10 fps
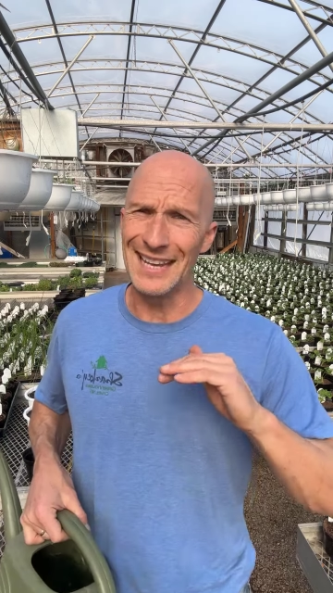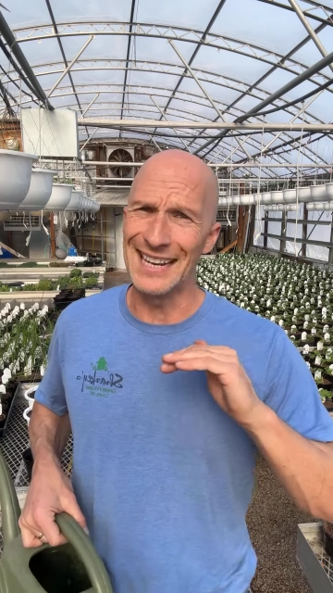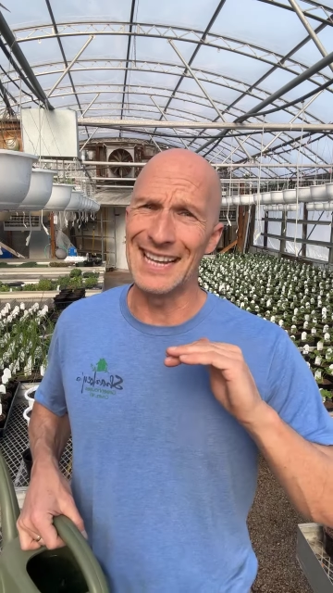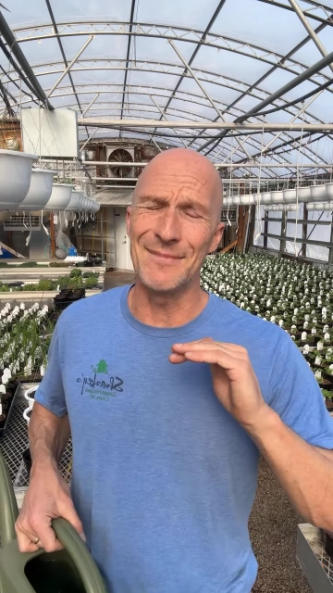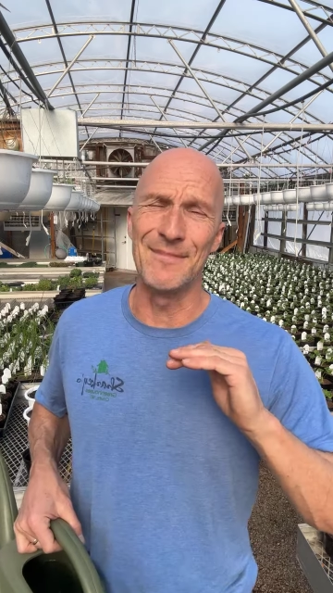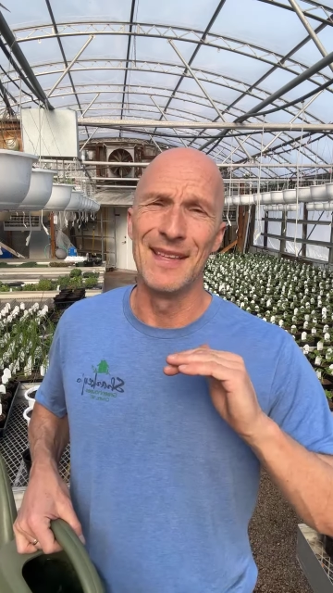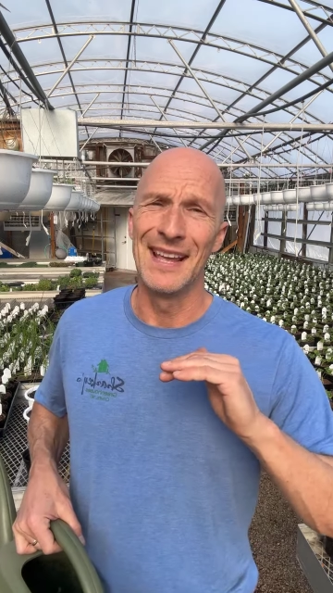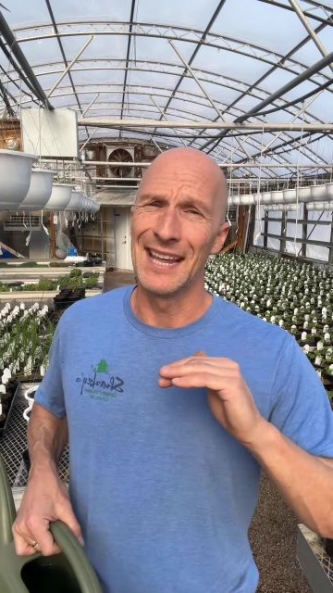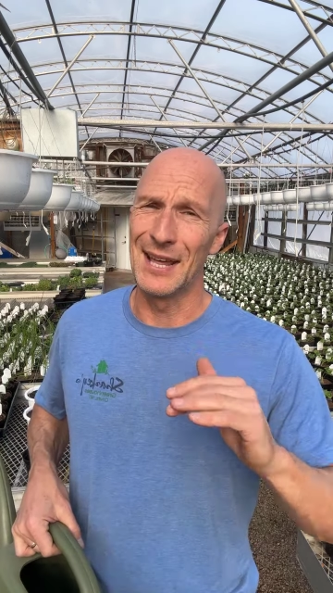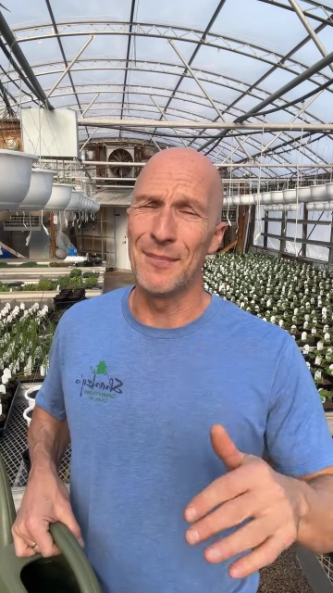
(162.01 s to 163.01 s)
It, it,
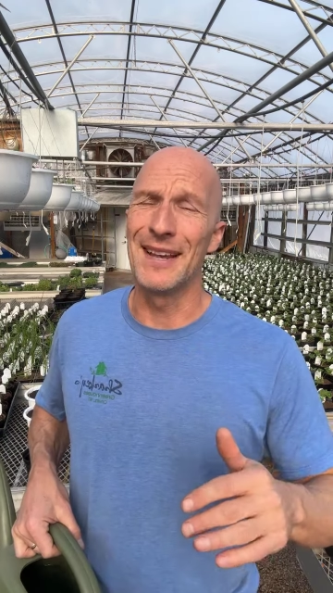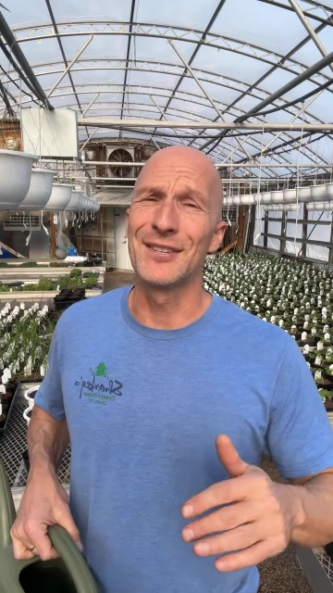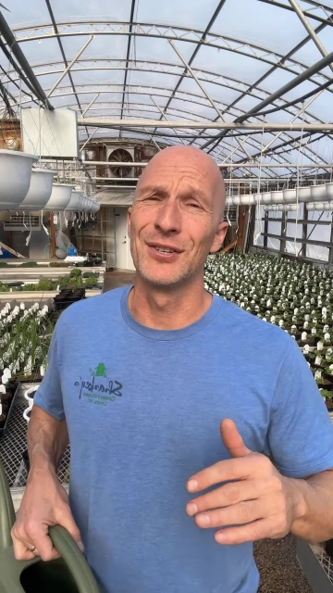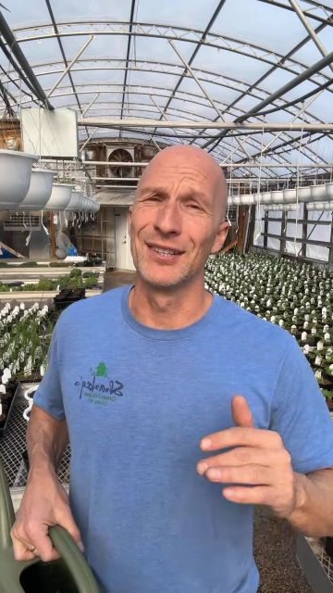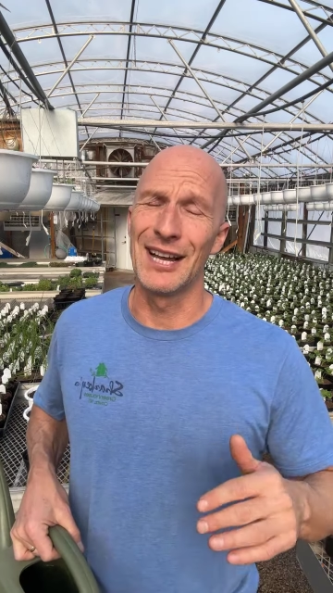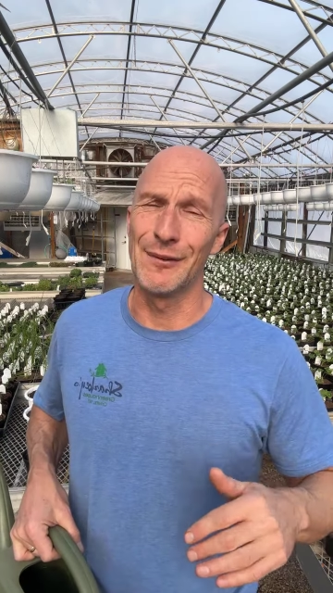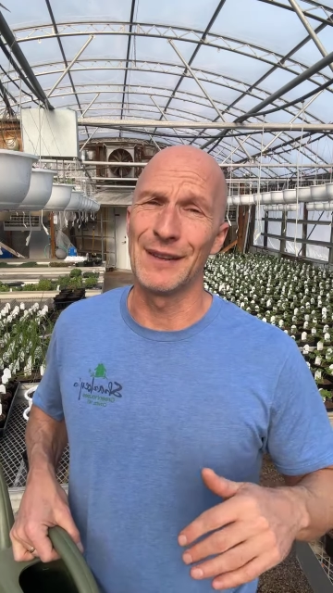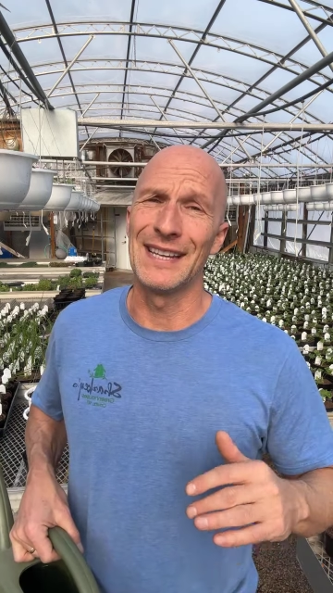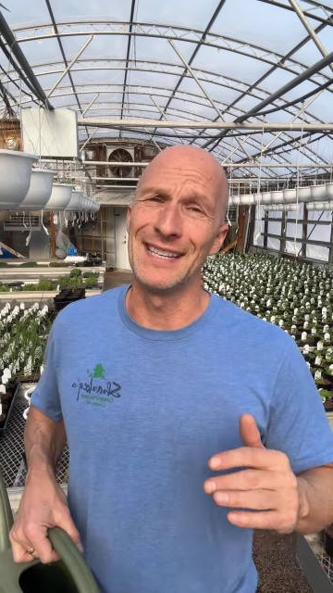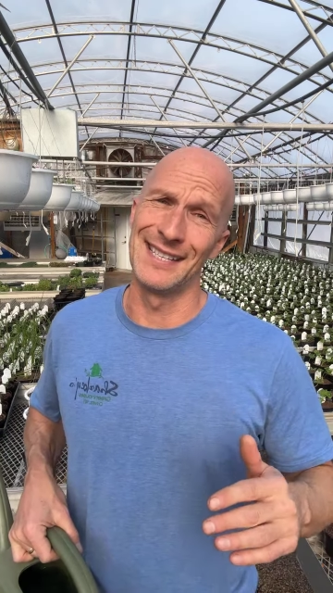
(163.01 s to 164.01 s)
it makes your
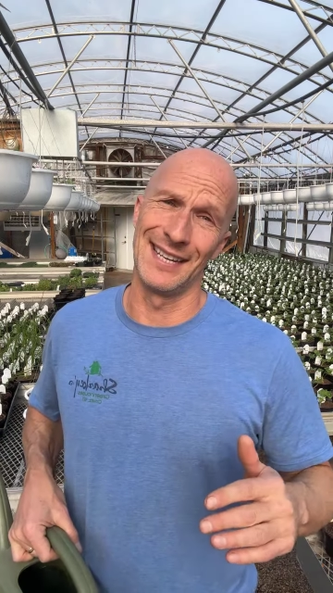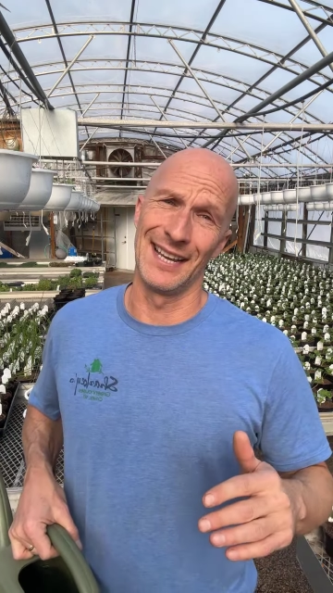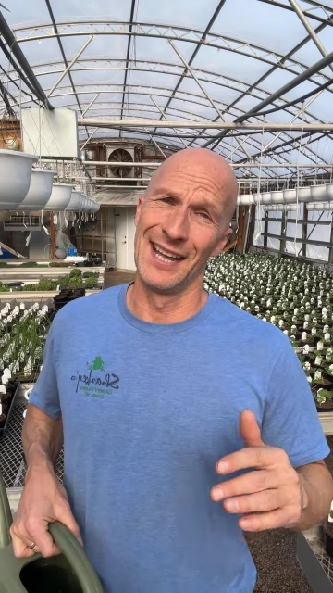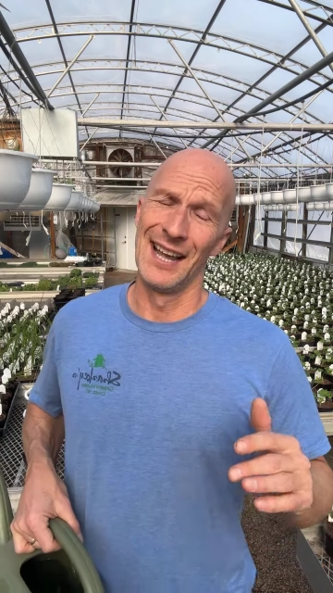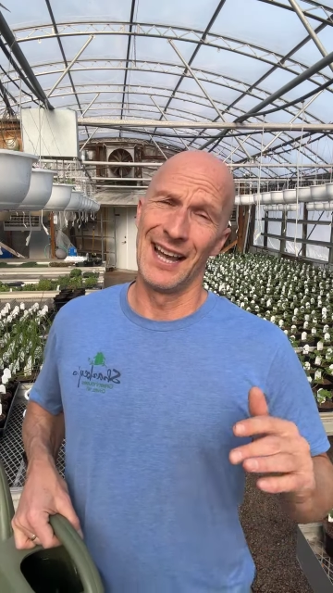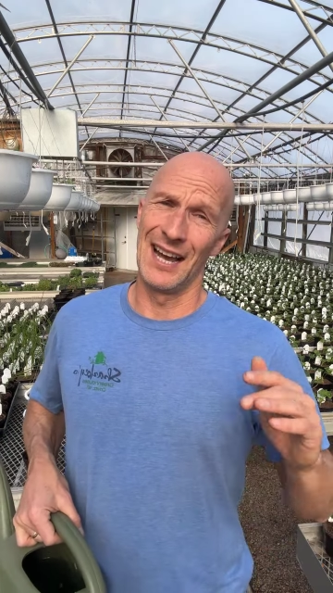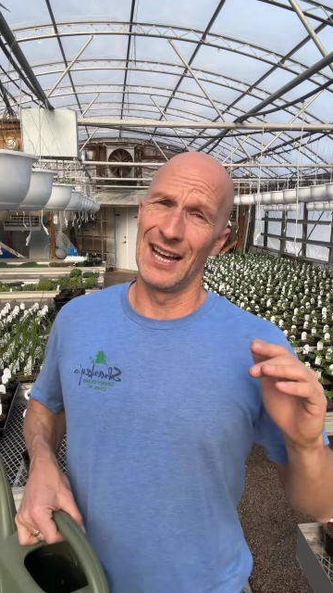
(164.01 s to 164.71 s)
life easy,